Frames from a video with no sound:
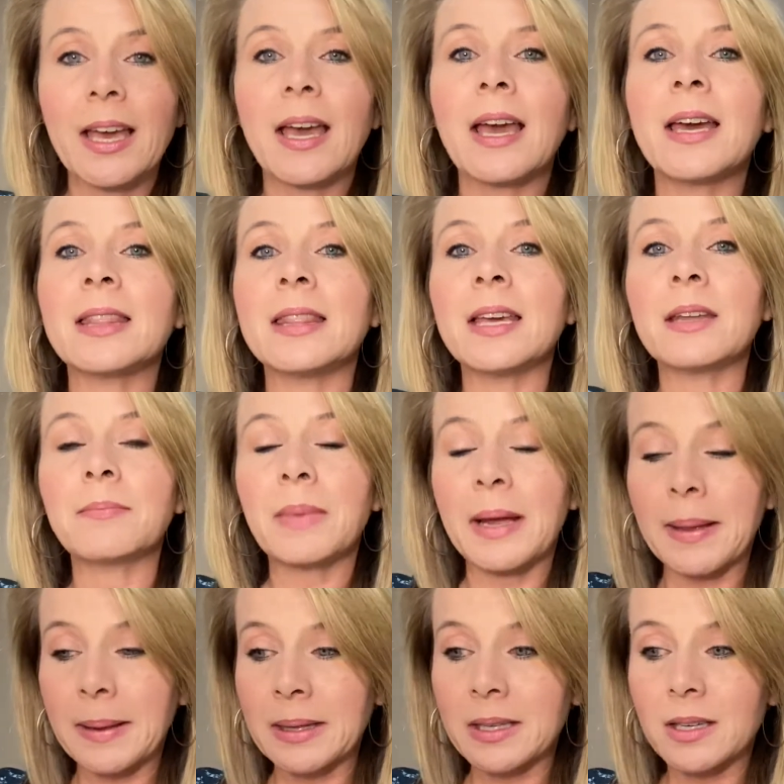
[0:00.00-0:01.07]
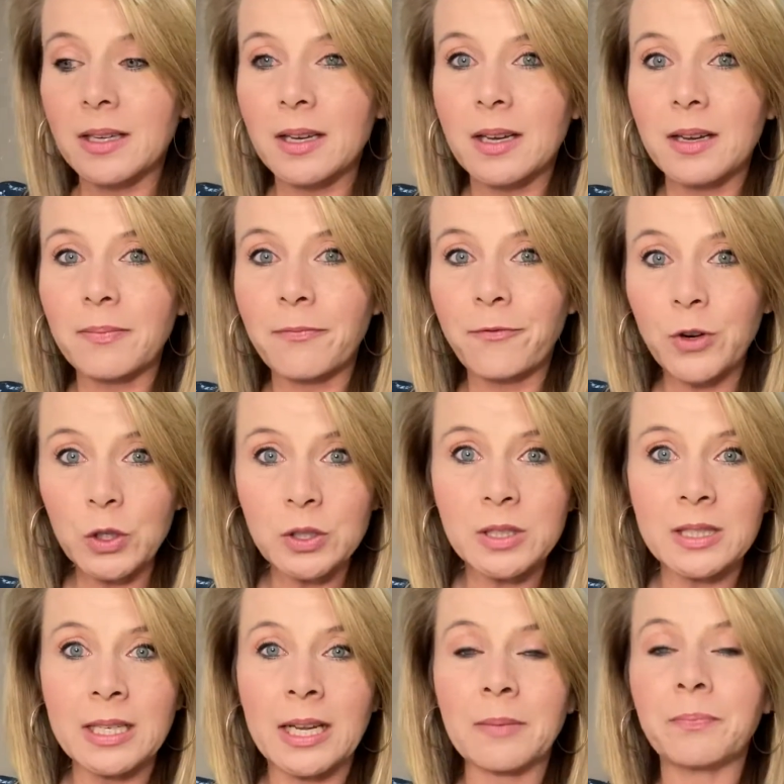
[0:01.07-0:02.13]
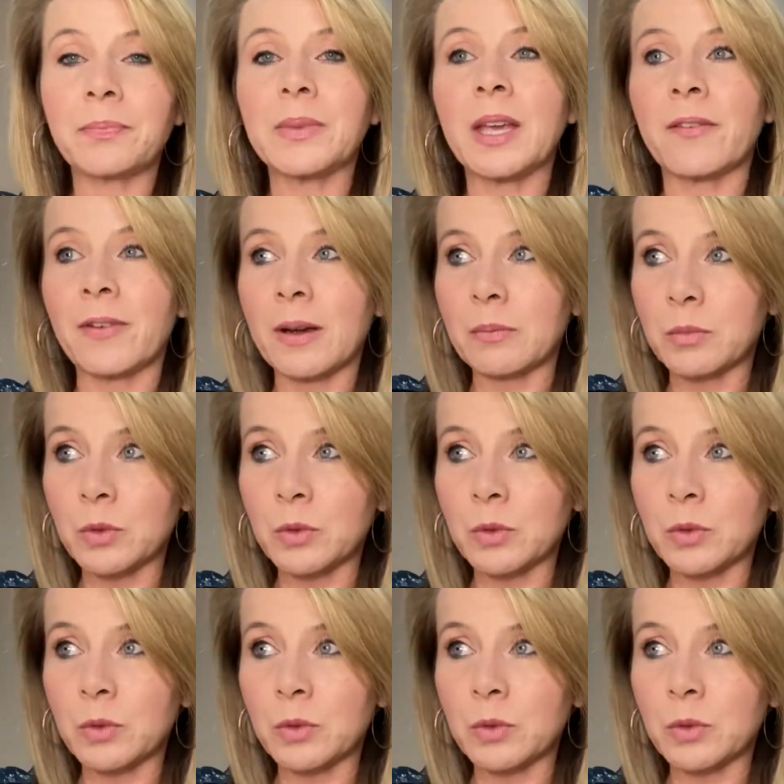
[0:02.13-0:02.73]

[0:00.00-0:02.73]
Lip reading: And then my first name, if I'm